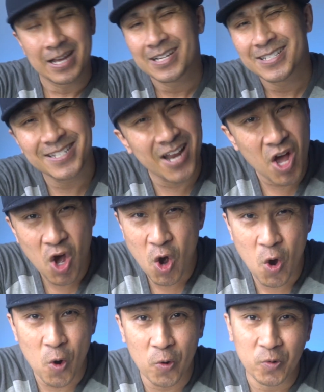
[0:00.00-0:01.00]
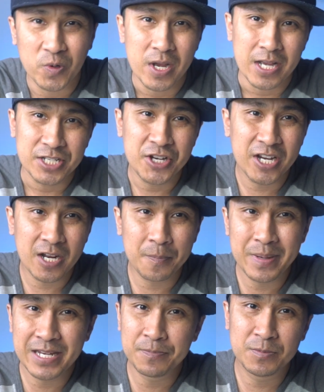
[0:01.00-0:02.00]
No, you're going to
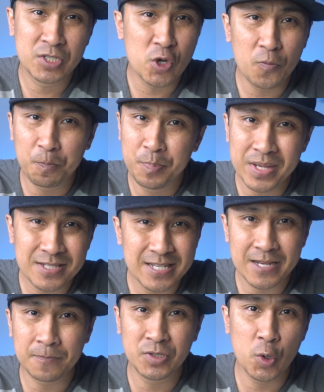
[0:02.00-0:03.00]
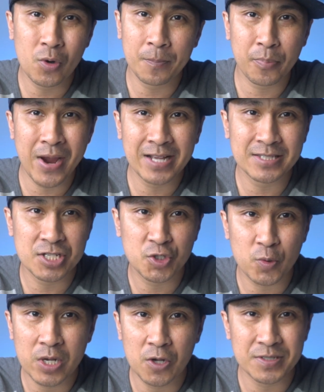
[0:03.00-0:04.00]
be too busy doing practice
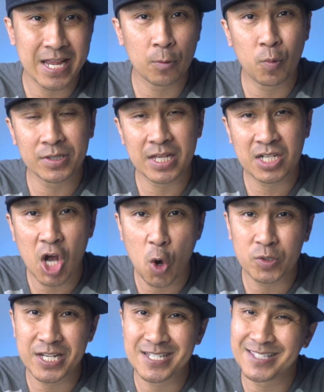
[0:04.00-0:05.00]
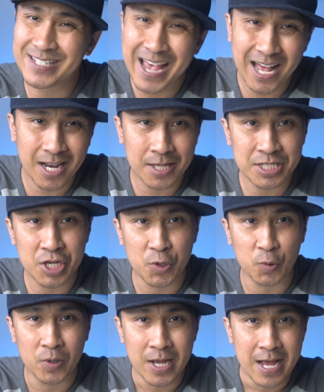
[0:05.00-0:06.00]
drills and what the coach is telling
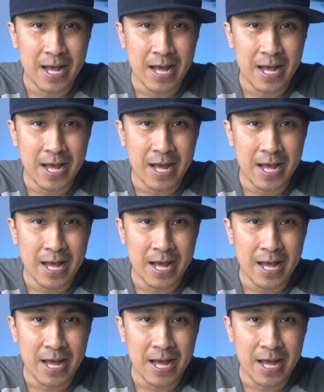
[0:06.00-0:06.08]
you.